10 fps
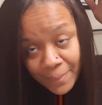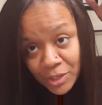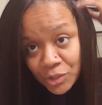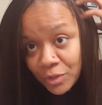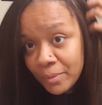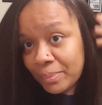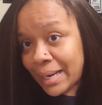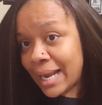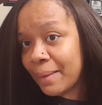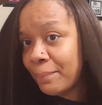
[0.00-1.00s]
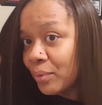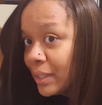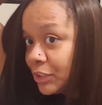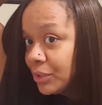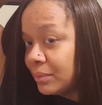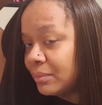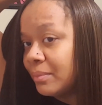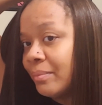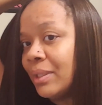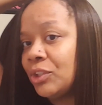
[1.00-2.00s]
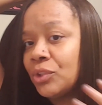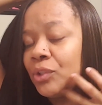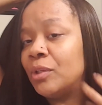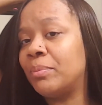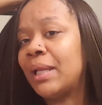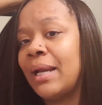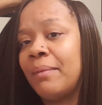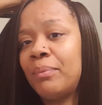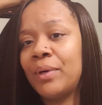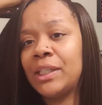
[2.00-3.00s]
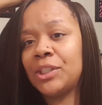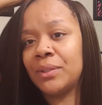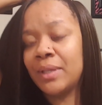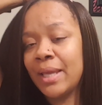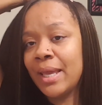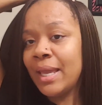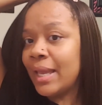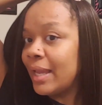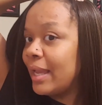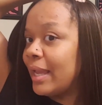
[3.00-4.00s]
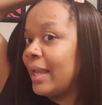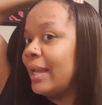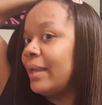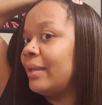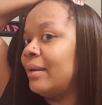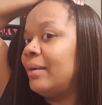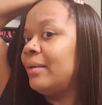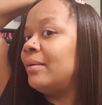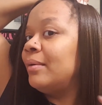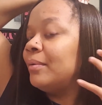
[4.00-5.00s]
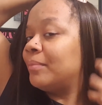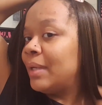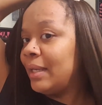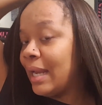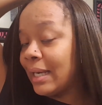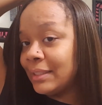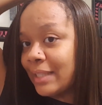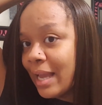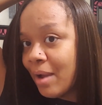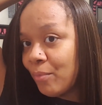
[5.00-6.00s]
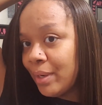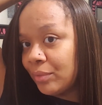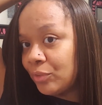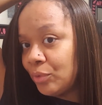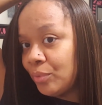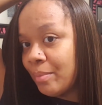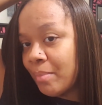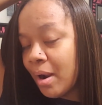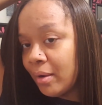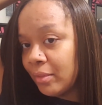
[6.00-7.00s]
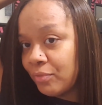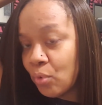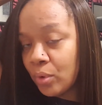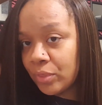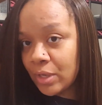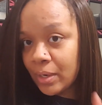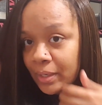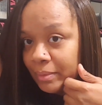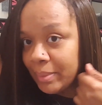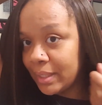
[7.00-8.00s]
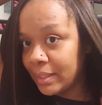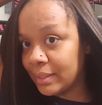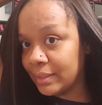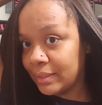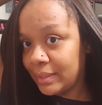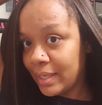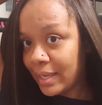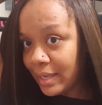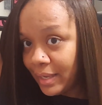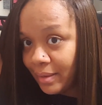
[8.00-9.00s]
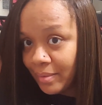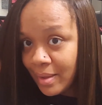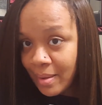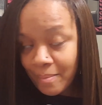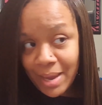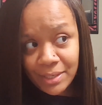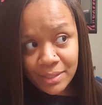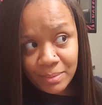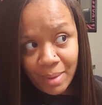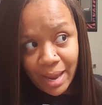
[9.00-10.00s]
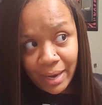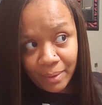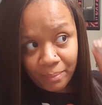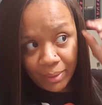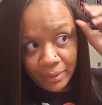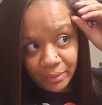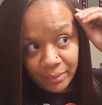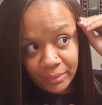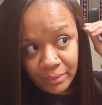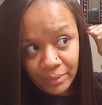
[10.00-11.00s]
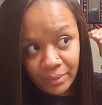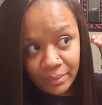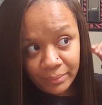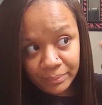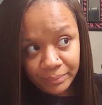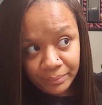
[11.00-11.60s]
Make sure you apply that pressure. Make sure you apply that pressure. And like I said, I went through and bought the 430 because it matches my hair better, you know.